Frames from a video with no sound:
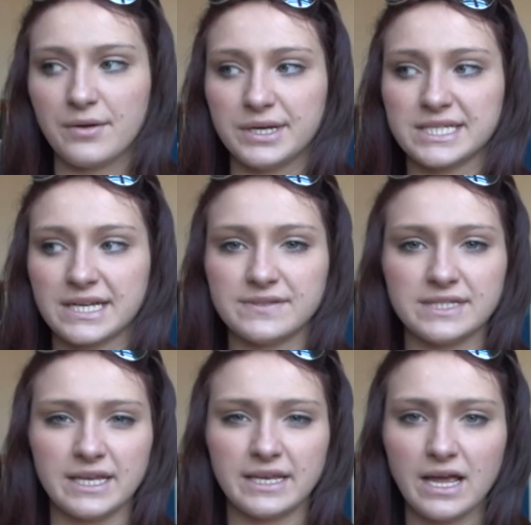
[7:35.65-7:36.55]
which gives
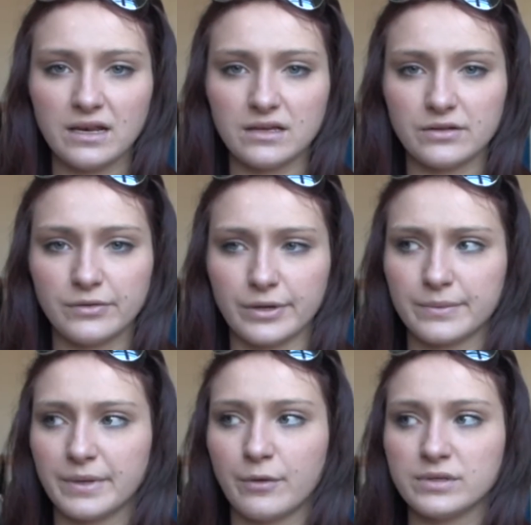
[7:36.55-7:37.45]
it an elegant look,
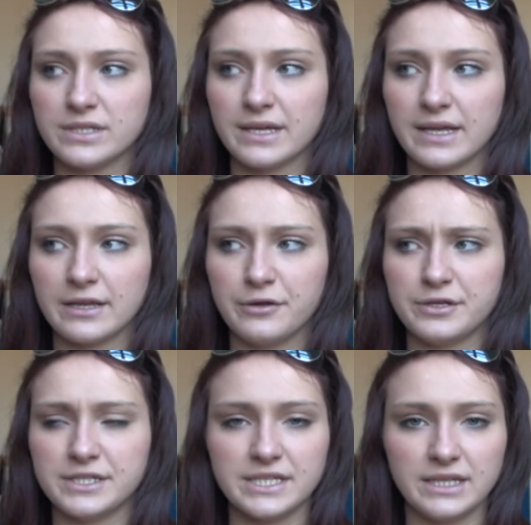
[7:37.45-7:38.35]
but also you
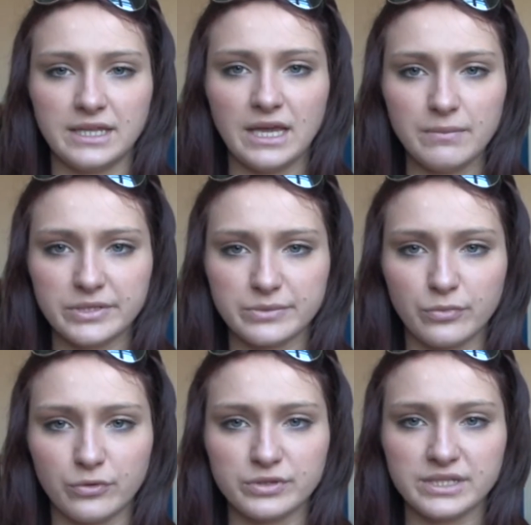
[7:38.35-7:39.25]
can see the image
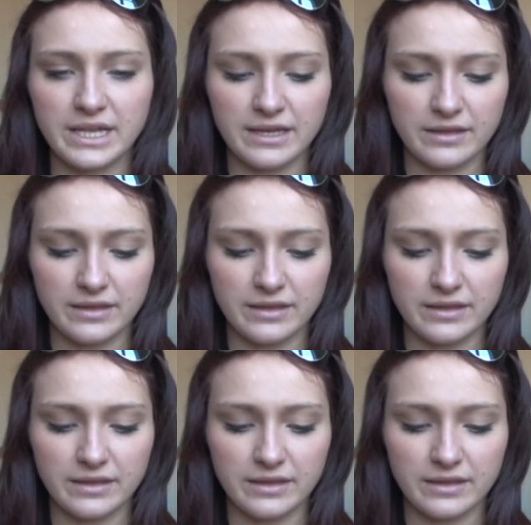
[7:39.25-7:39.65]
more so that